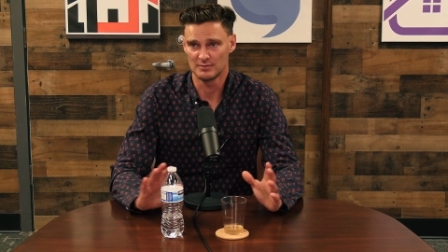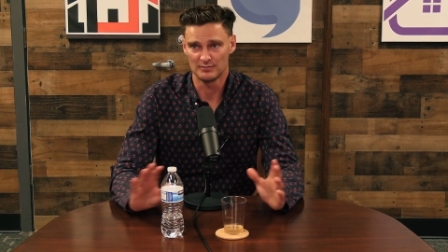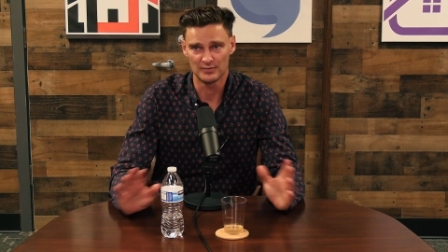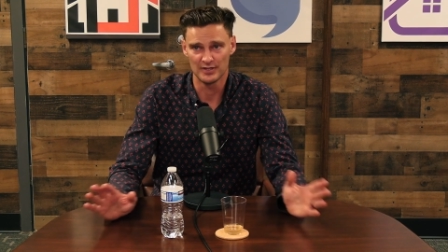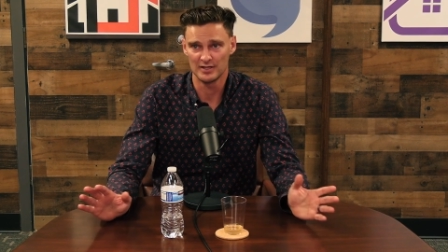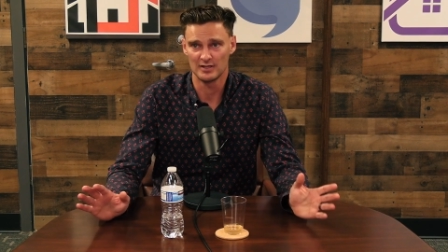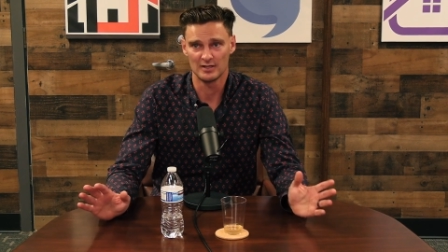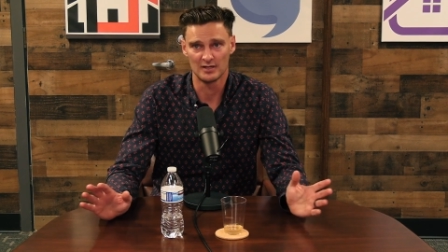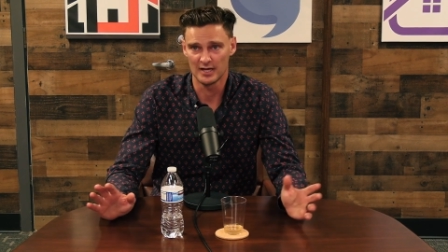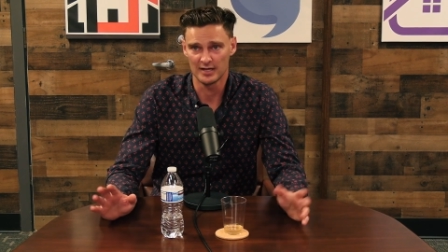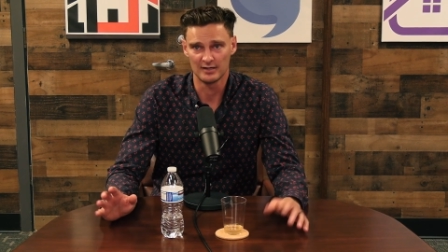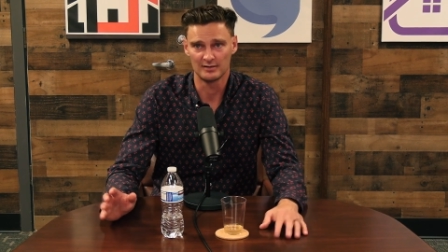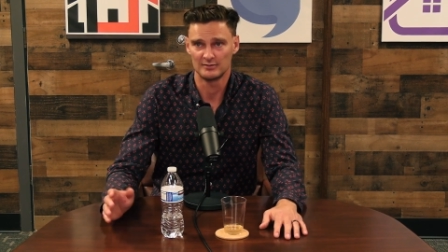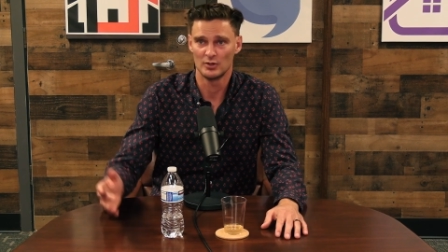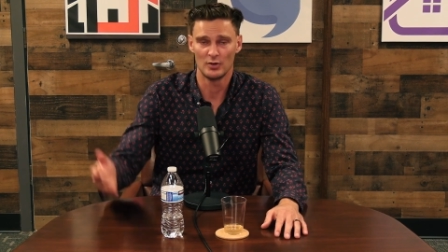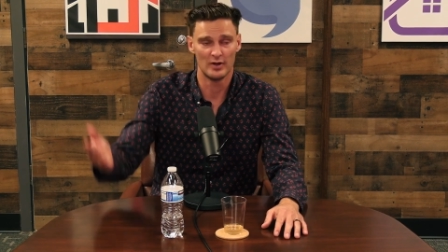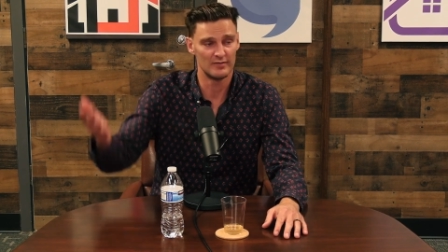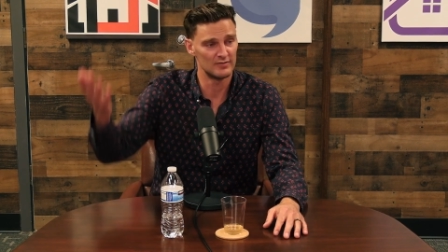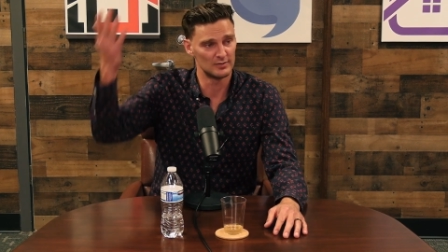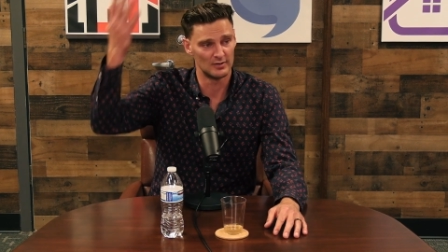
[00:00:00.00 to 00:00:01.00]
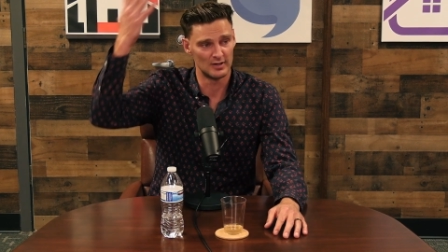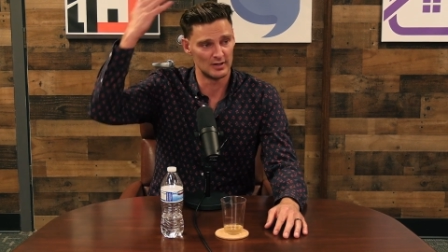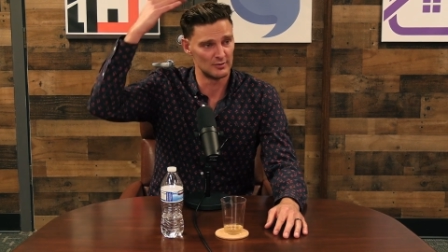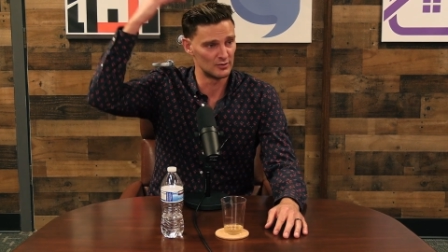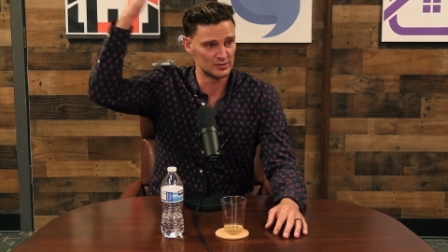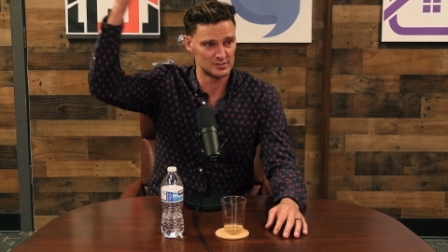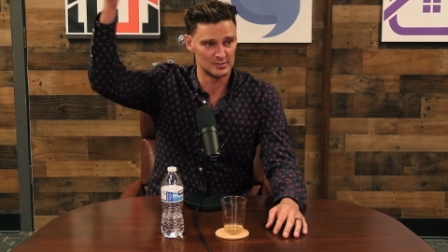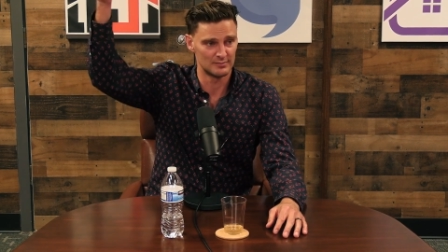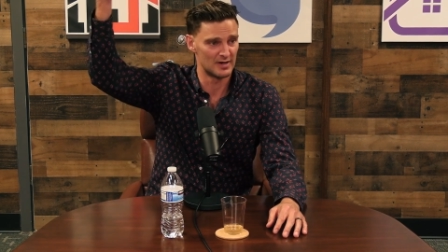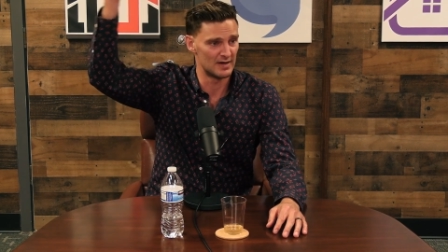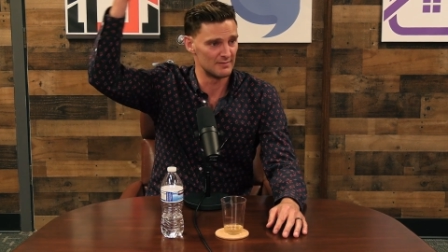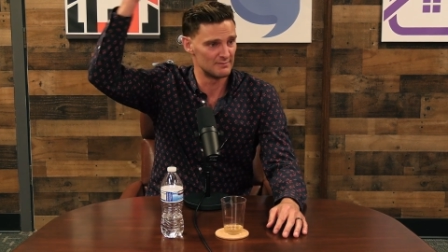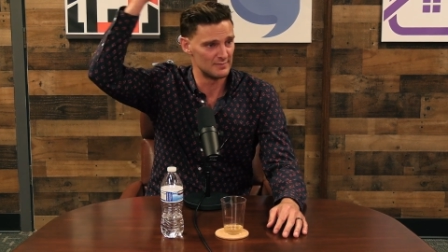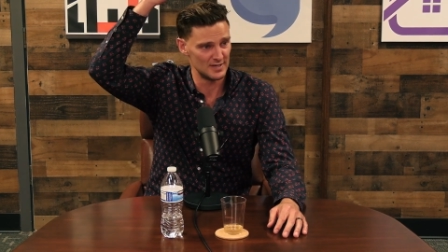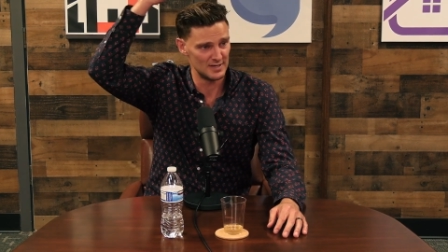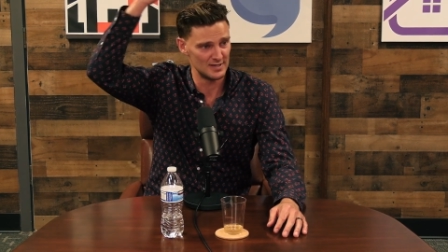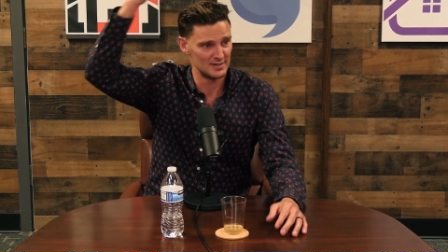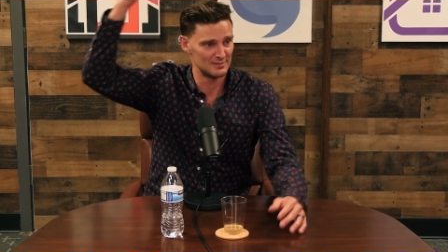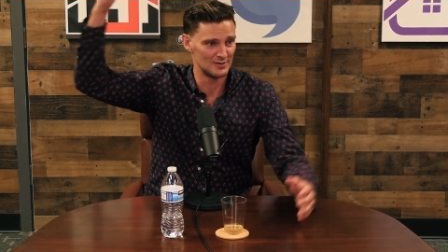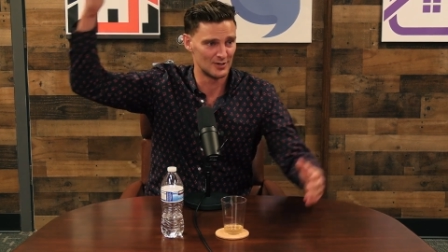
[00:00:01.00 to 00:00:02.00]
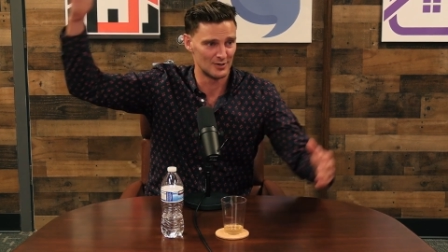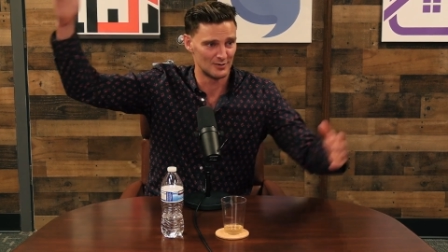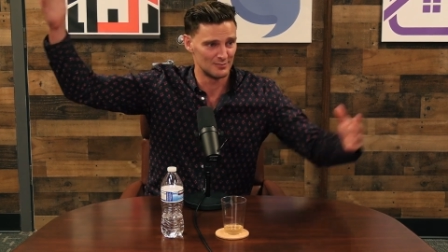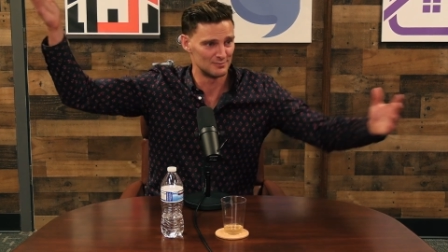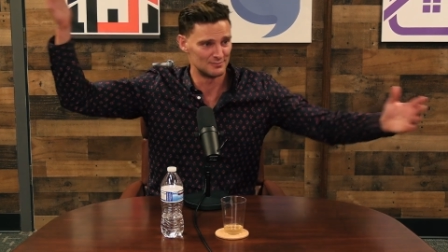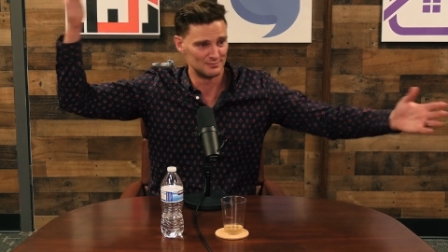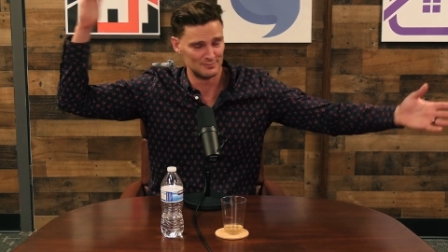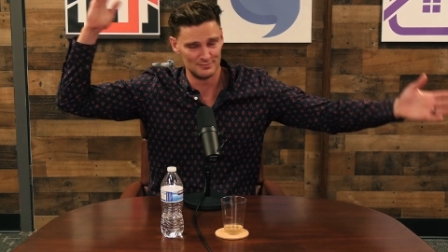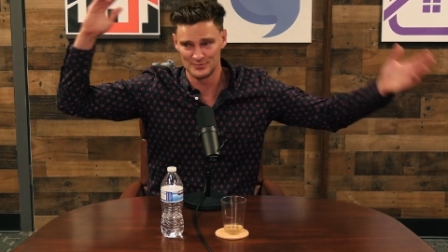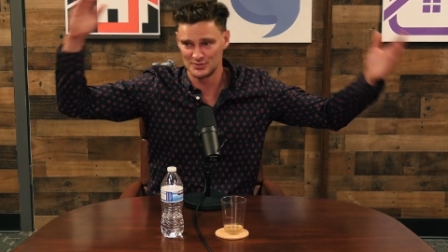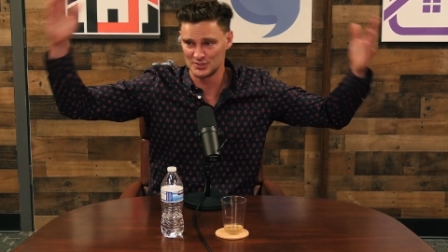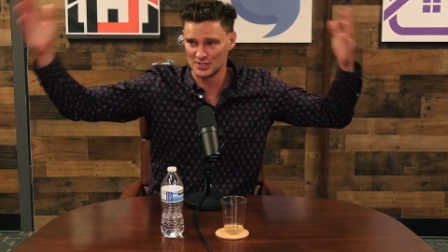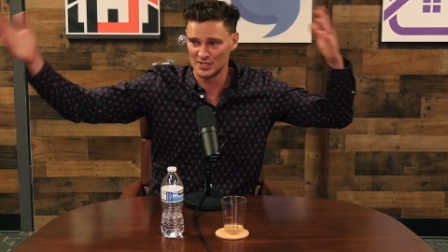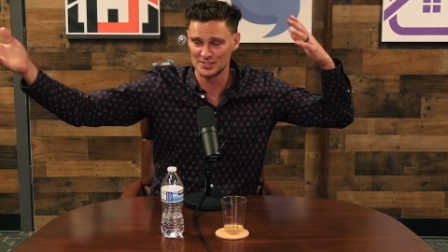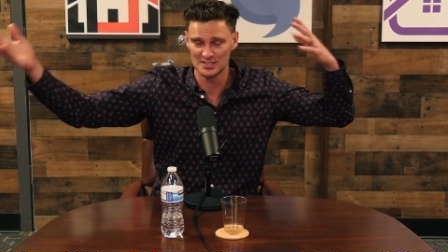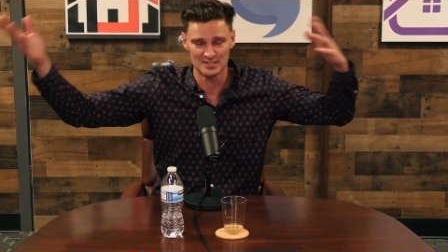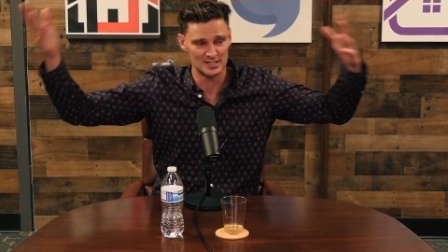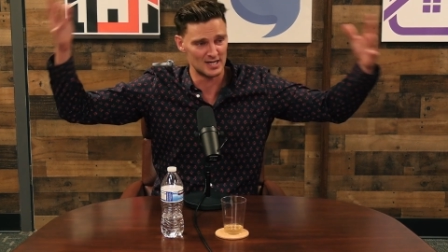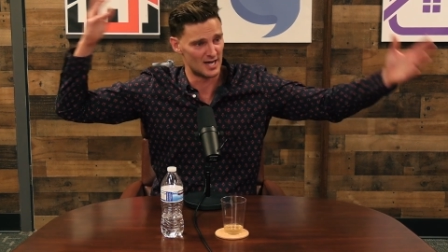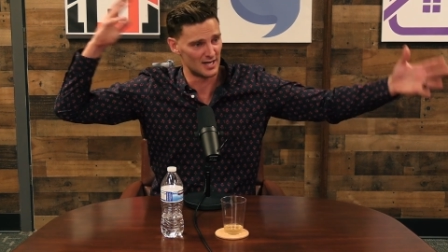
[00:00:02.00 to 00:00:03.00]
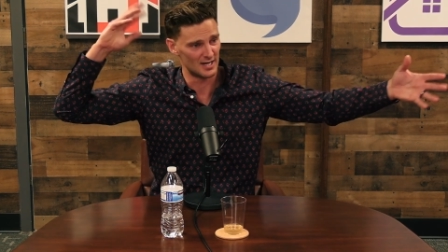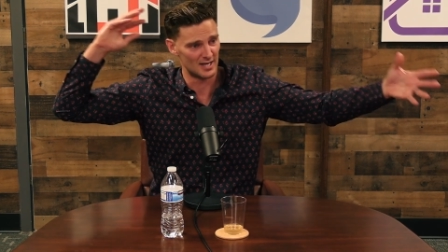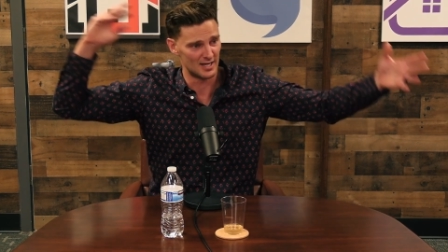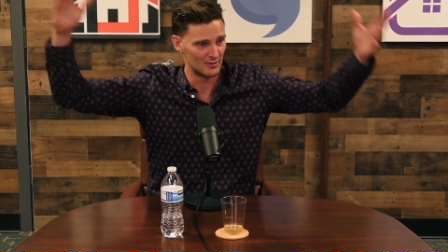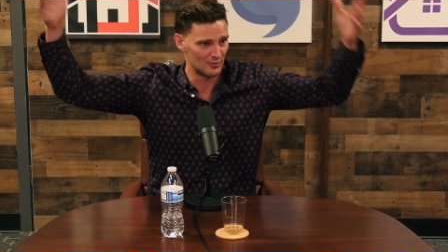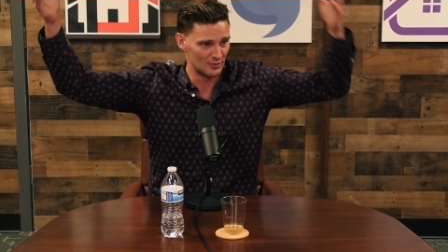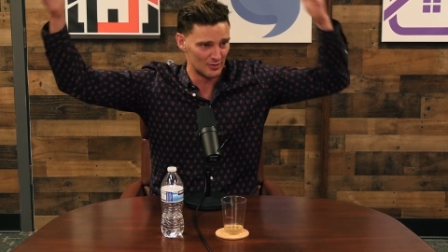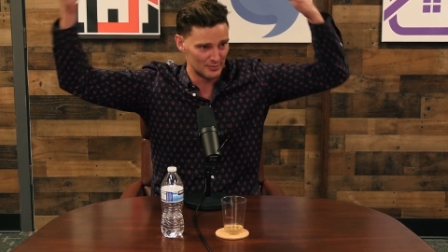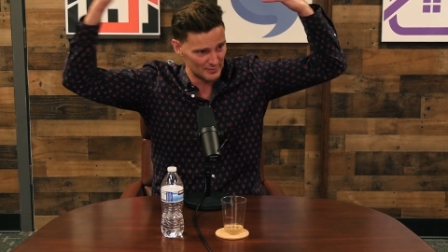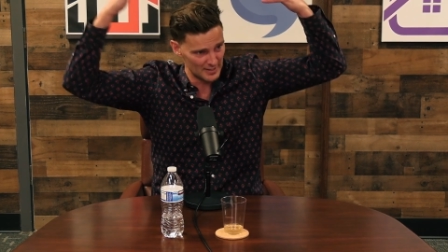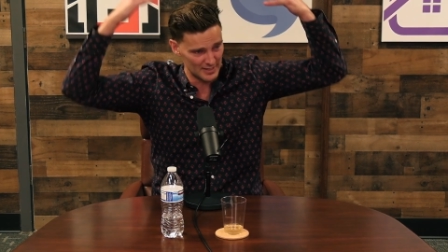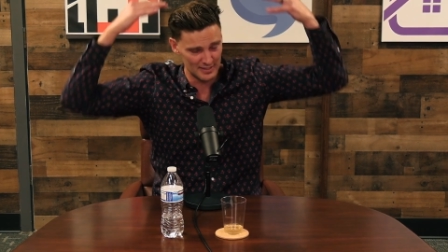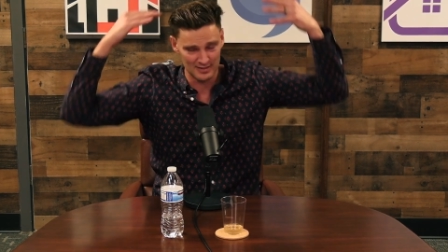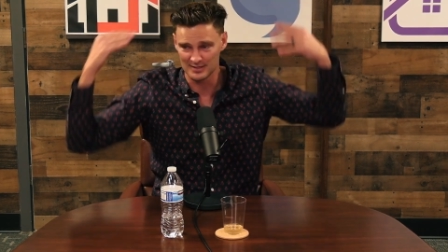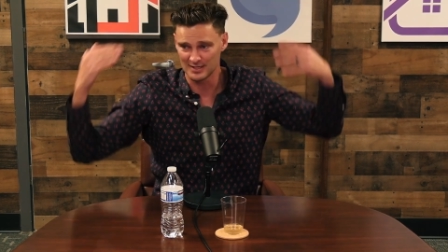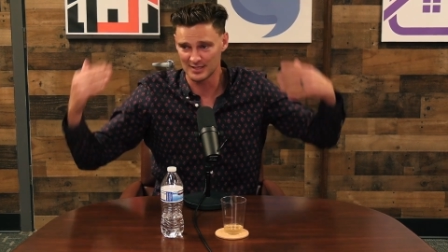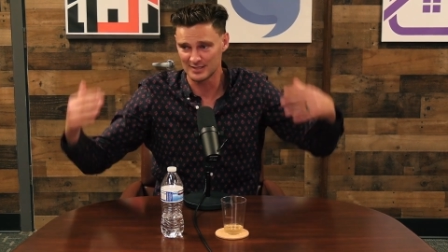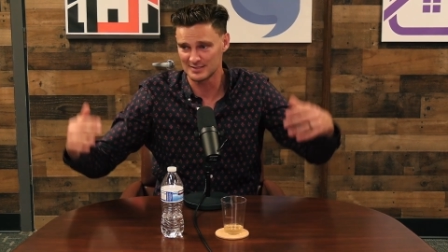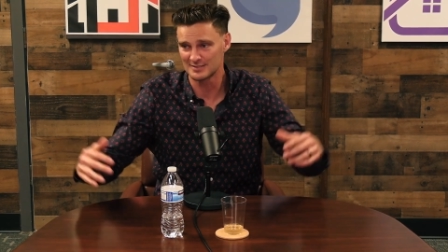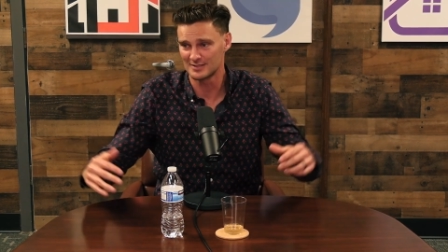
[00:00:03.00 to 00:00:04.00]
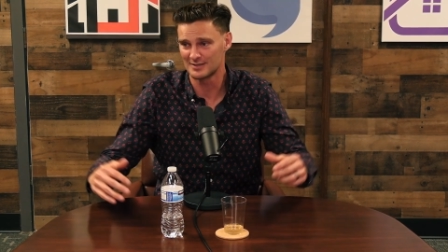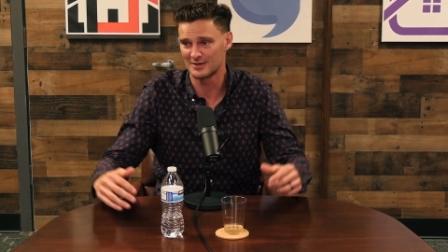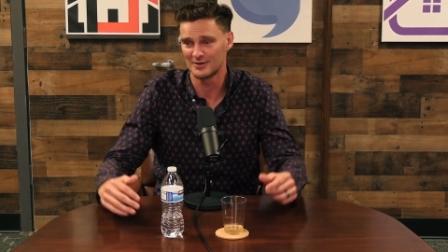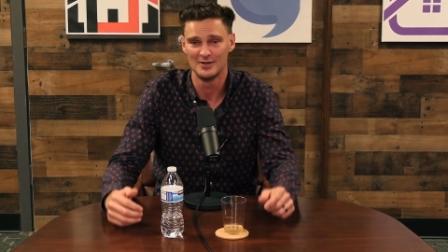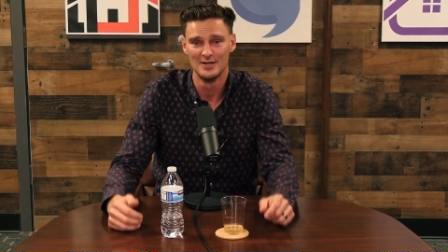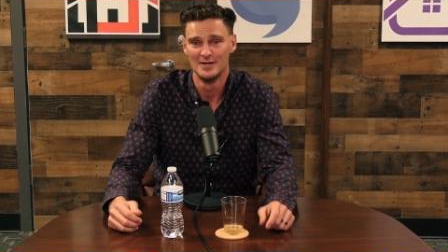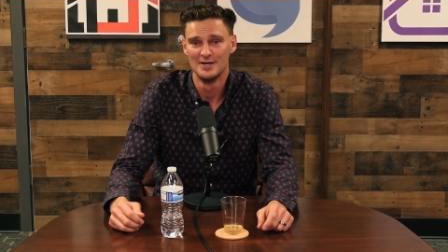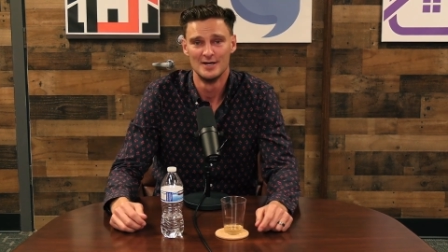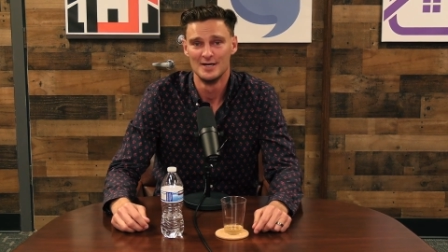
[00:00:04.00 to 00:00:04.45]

completely like whoever looks above me, you know, Jesus, Allah, all the bloody things, you know,